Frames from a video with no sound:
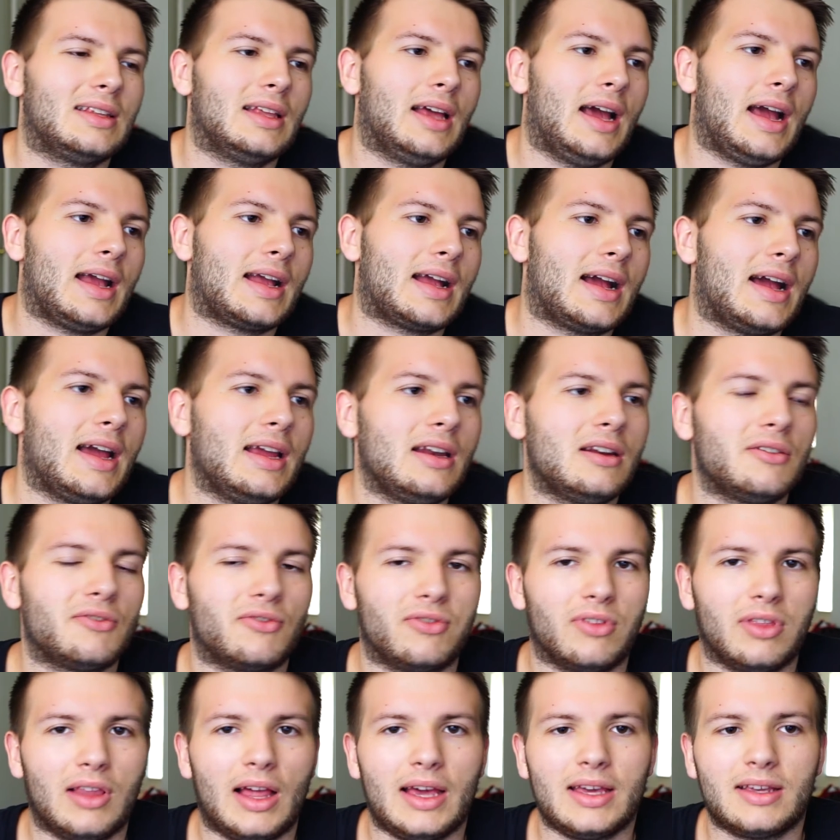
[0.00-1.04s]
I kind
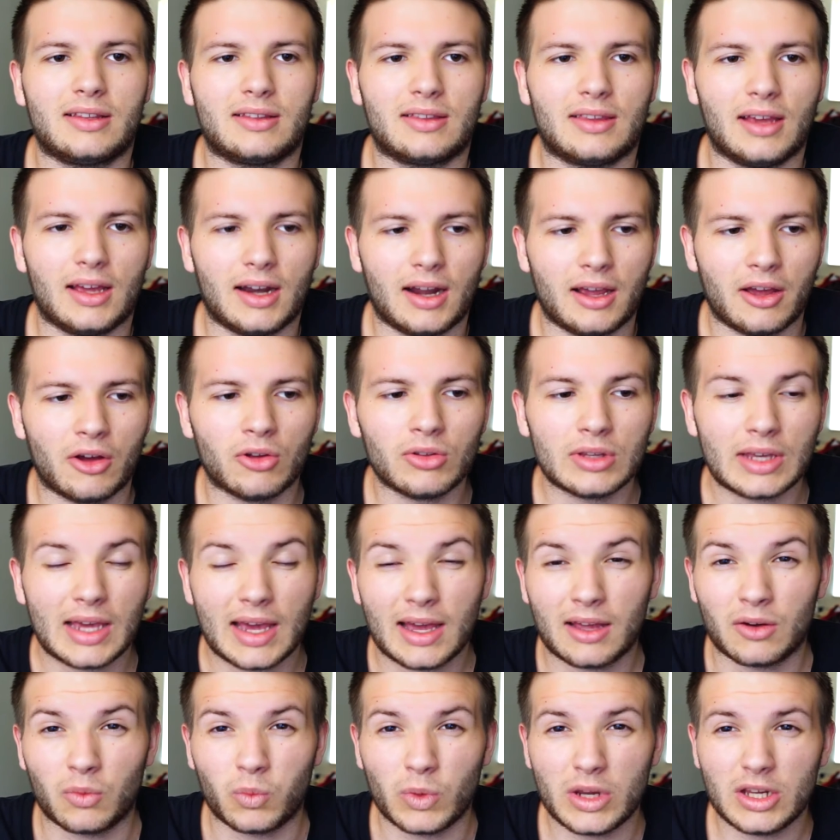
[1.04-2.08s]
of liked that I only
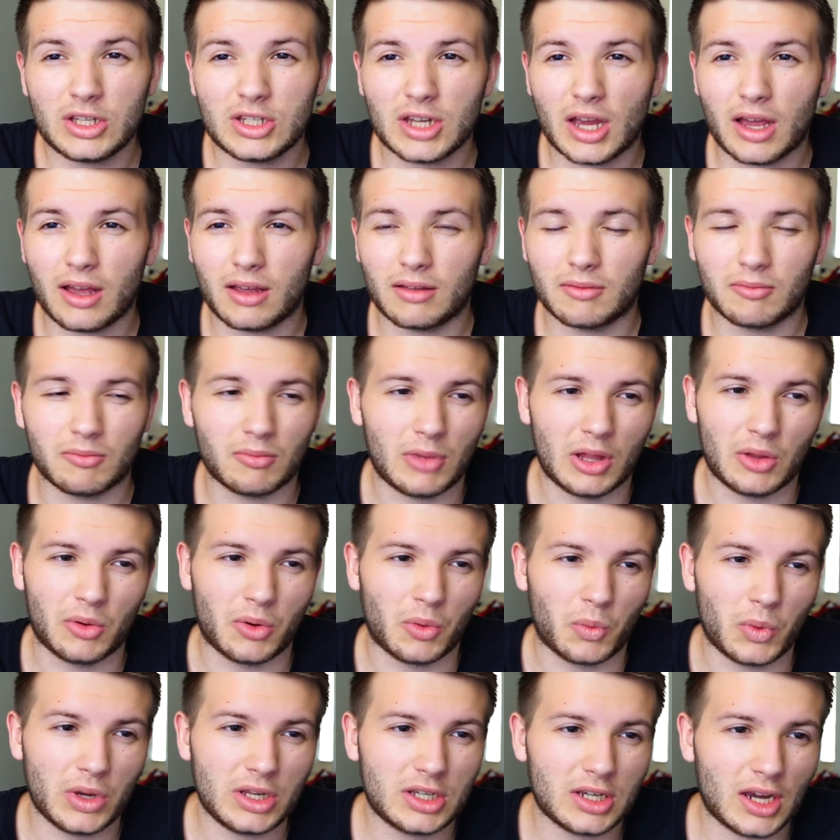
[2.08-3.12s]
had WeChat. By the
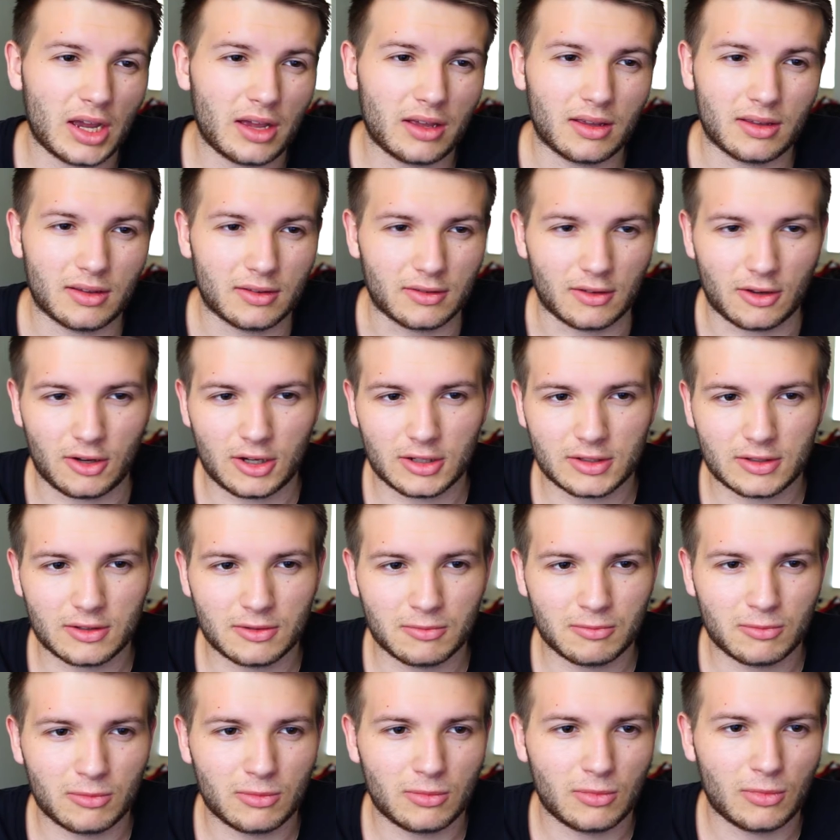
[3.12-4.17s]
way, WeChat is
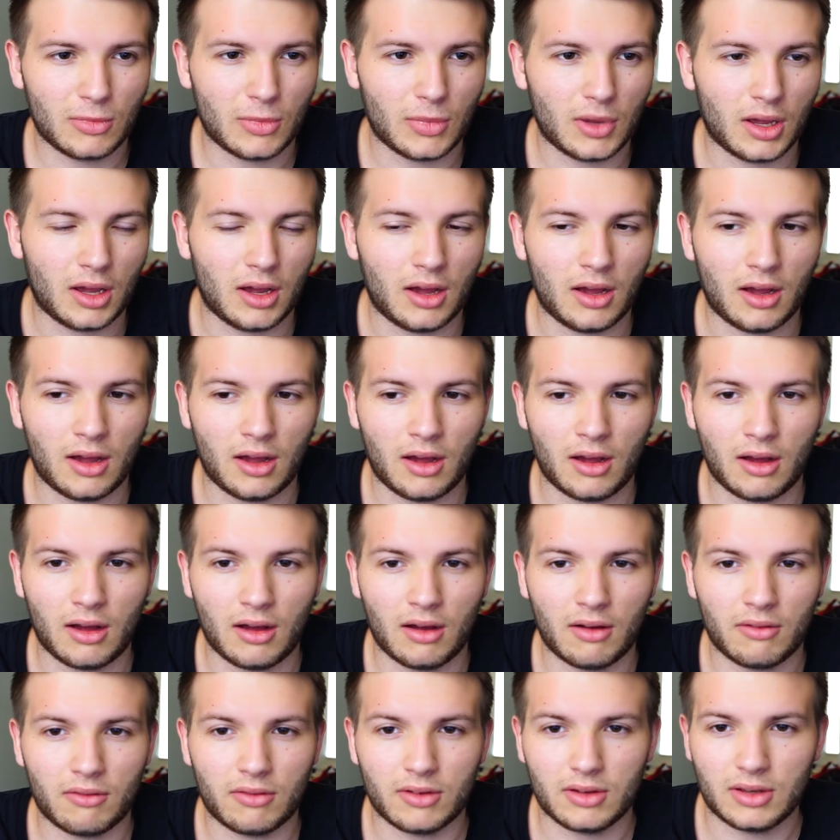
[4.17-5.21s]
awesome.
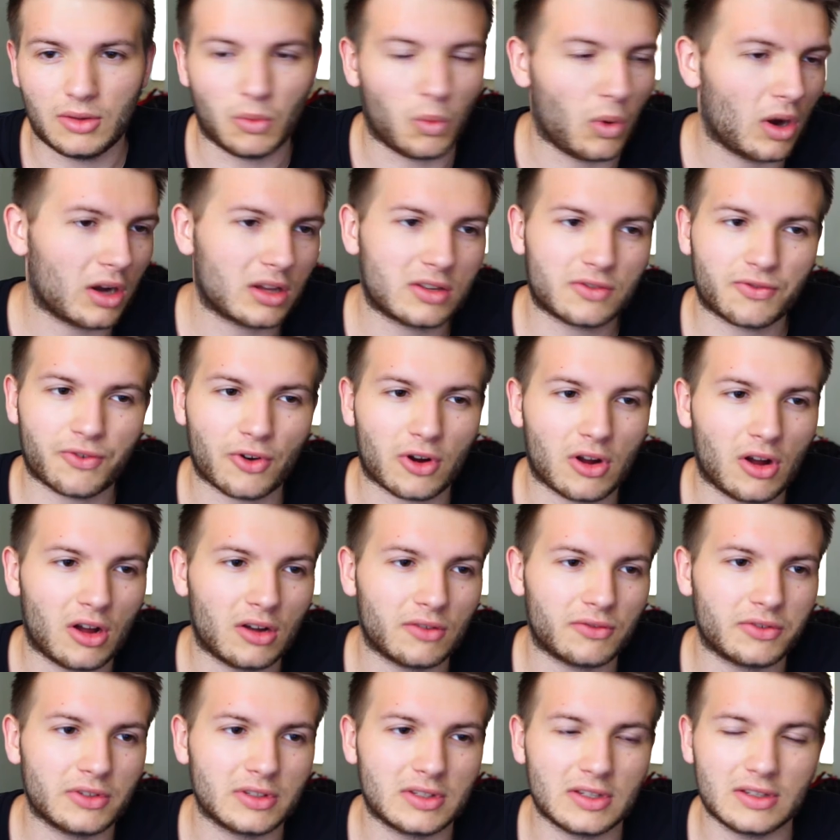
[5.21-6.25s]
It works for
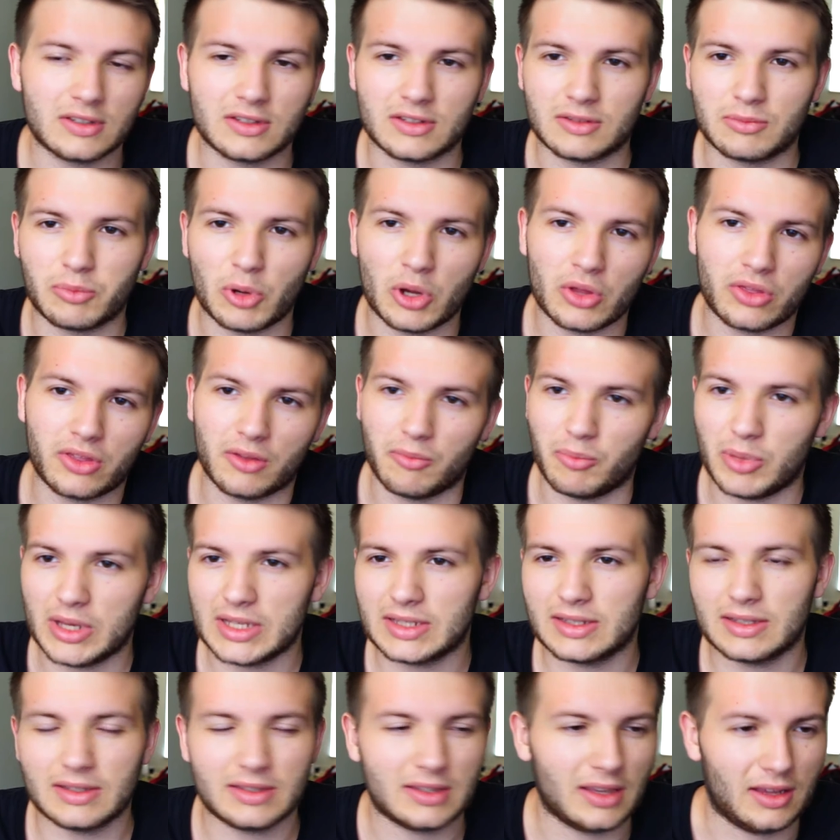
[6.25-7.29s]
conferences. It's both a
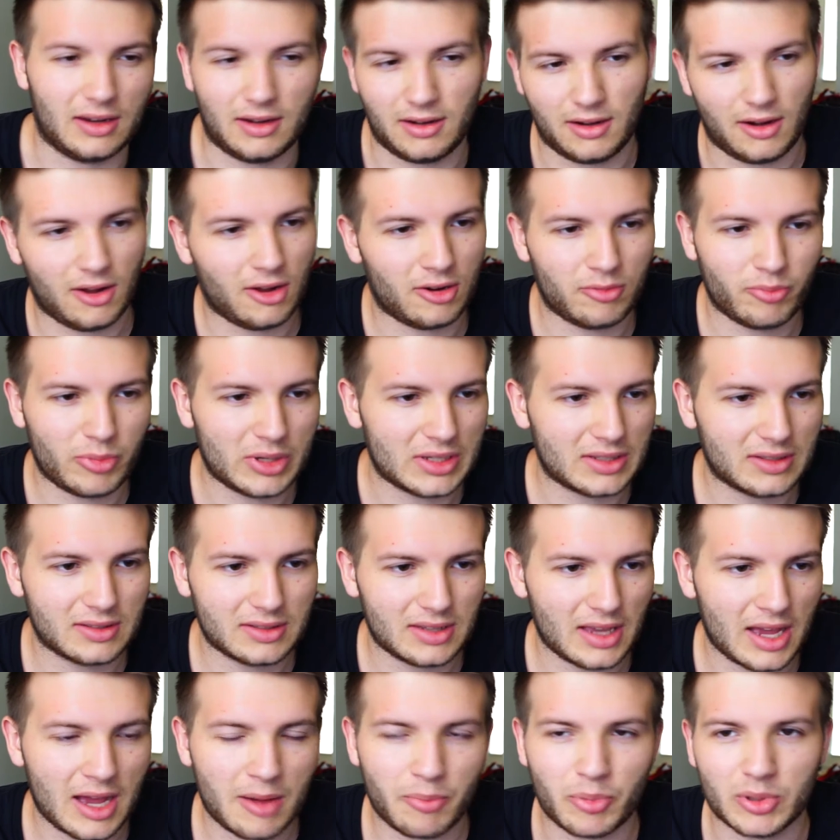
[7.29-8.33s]
business and a
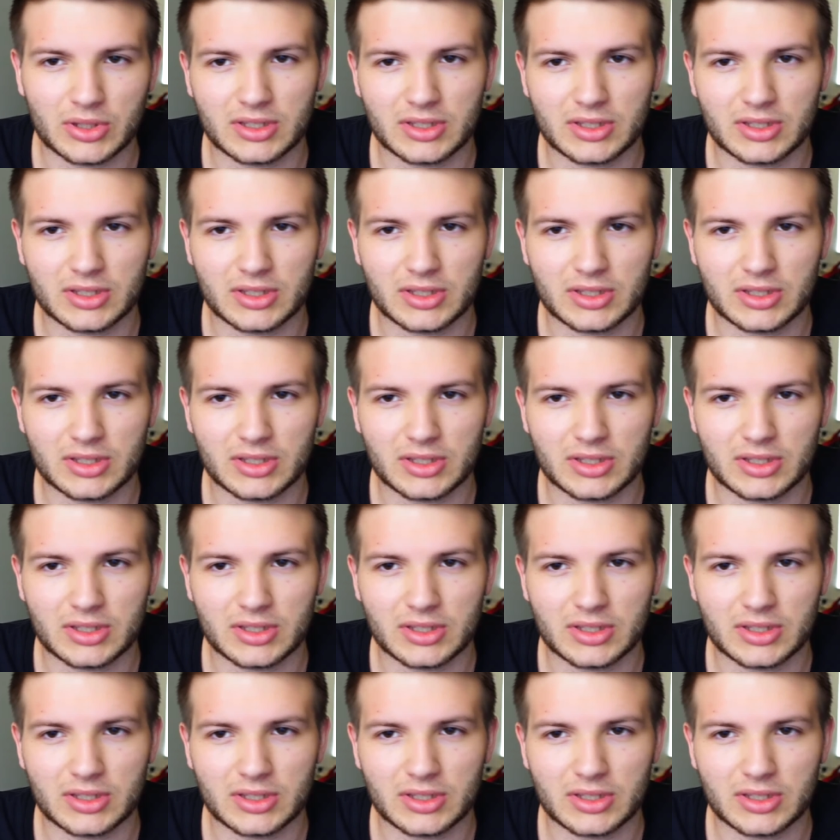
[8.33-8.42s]
non-business app.